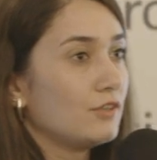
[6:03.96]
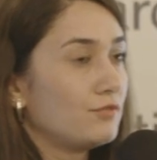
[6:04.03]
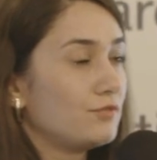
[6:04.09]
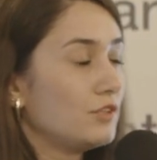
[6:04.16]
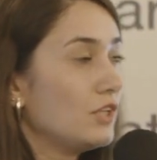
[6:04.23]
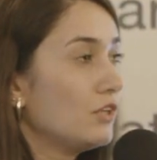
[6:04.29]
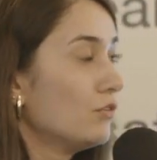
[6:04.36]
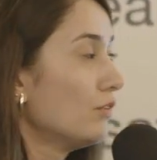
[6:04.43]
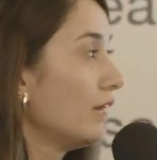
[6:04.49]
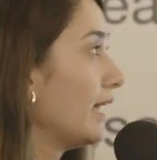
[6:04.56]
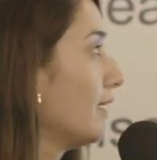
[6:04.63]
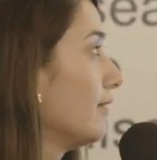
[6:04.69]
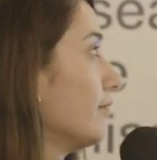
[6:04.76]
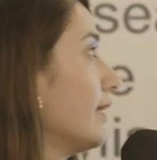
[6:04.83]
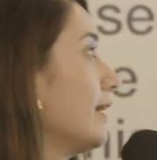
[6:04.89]
if you
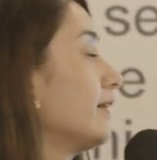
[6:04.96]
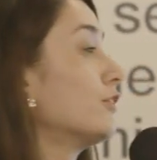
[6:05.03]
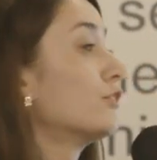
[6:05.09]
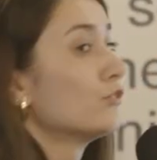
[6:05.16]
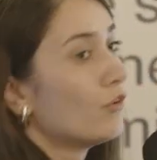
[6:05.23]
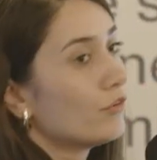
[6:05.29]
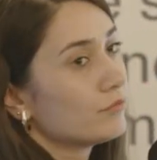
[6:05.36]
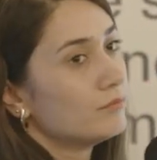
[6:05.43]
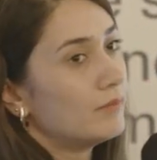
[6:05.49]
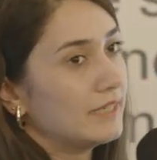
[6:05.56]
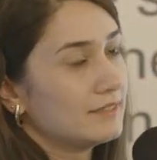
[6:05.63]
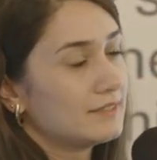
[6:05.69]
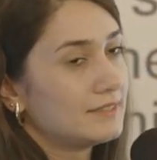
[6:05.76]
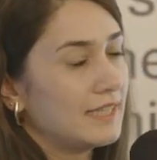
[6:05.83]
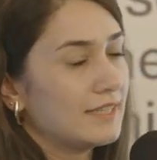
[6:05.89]
have a growth
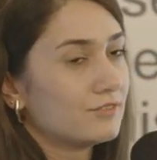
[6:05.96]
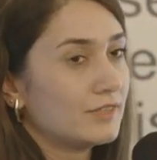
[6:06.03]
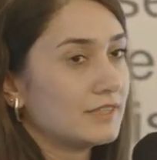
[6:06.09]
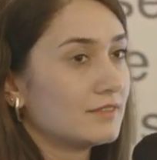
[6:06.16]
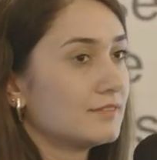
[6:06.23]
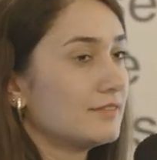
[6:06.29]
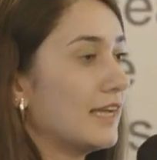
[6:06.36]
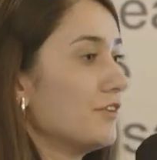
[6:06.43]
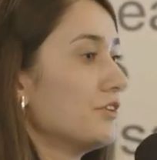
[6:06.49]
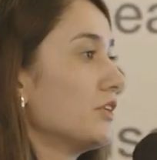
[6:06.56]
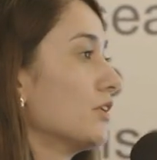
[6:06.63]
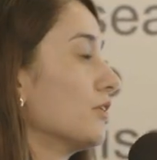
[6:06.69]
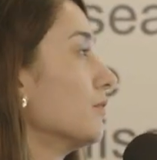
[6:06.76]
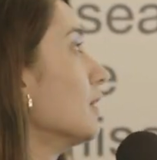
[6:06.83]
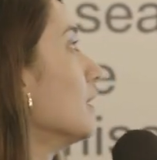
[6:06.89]
mindset, rather than, you
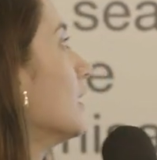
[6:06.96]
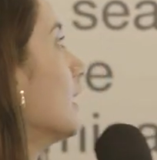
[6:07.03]
know,